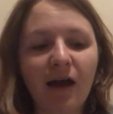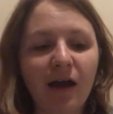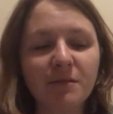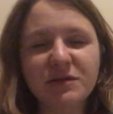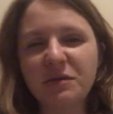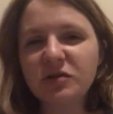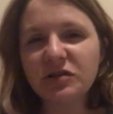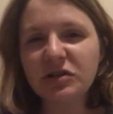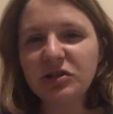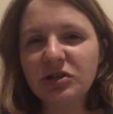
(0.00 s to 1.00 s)
Um, so I'm
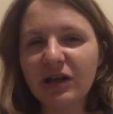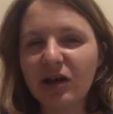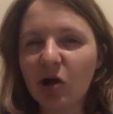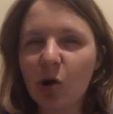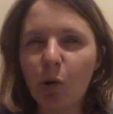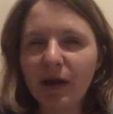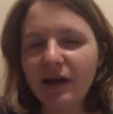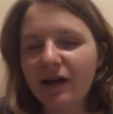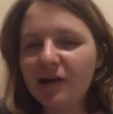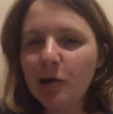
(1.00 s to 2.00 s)
just going to do like a
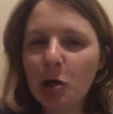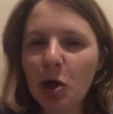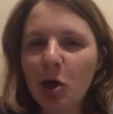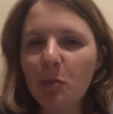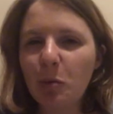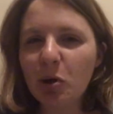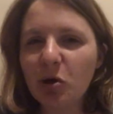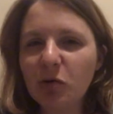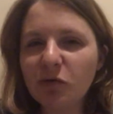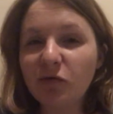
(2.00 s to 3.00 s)
quick book
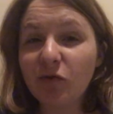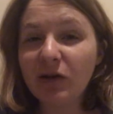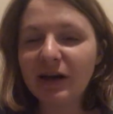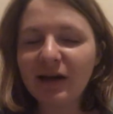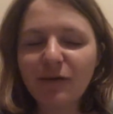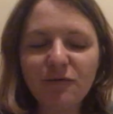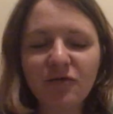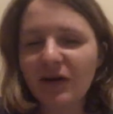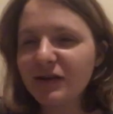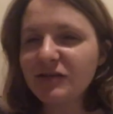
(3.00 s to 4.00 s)
haul for you now.
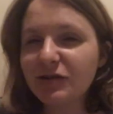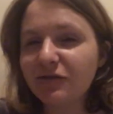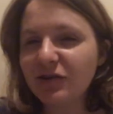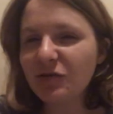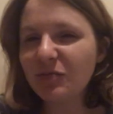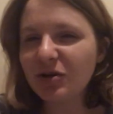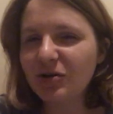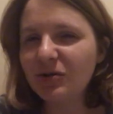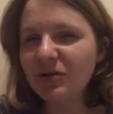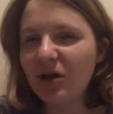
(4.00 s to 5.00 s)
First official book
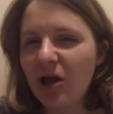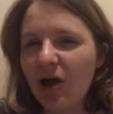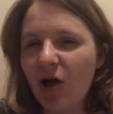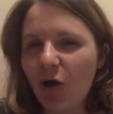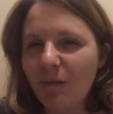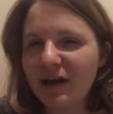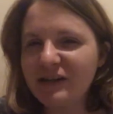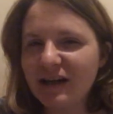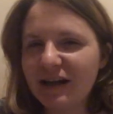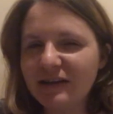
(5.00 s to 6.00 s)
haul on my
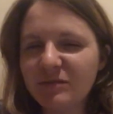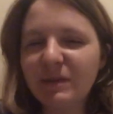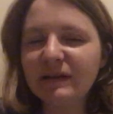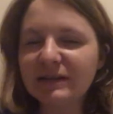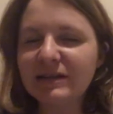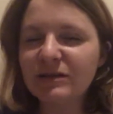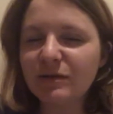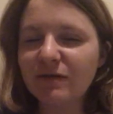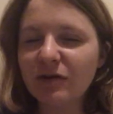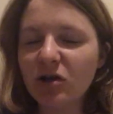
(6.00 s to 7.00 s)
challenge built
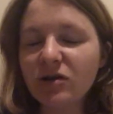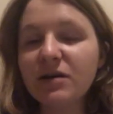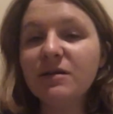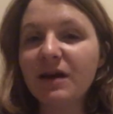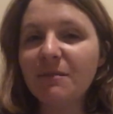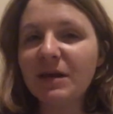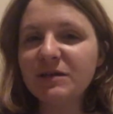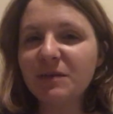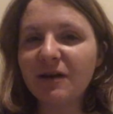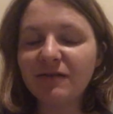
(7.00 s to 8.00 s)
into a vlog. That
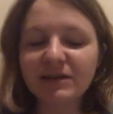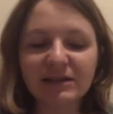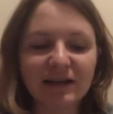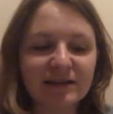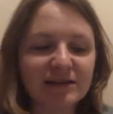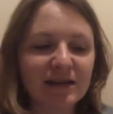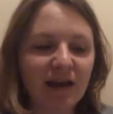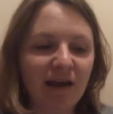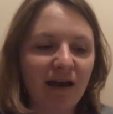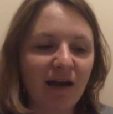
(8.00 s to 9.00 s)
makes perfect sense.
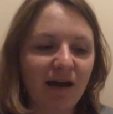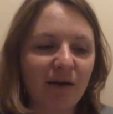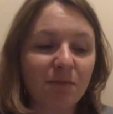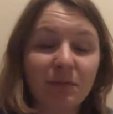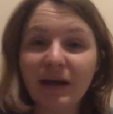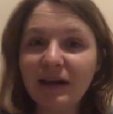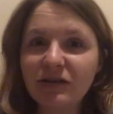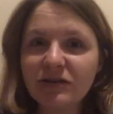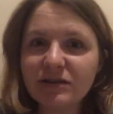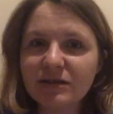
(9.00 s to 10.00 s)
Um, mainly
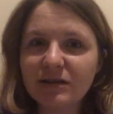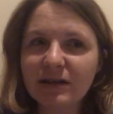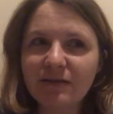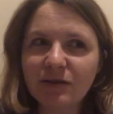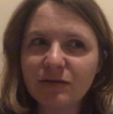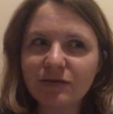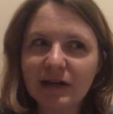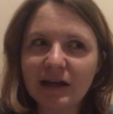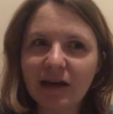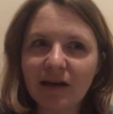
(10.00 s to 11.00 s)
just because even though it's
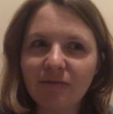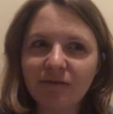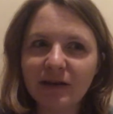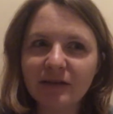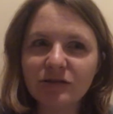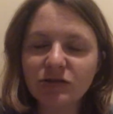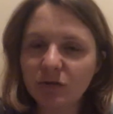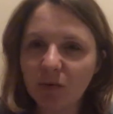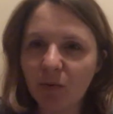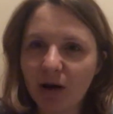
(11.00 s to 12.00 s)
really late, I'm feeling
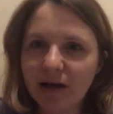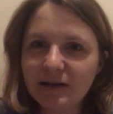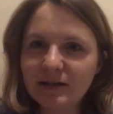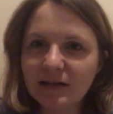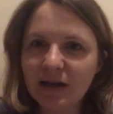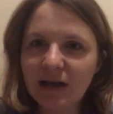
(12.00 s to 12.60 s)
super wired.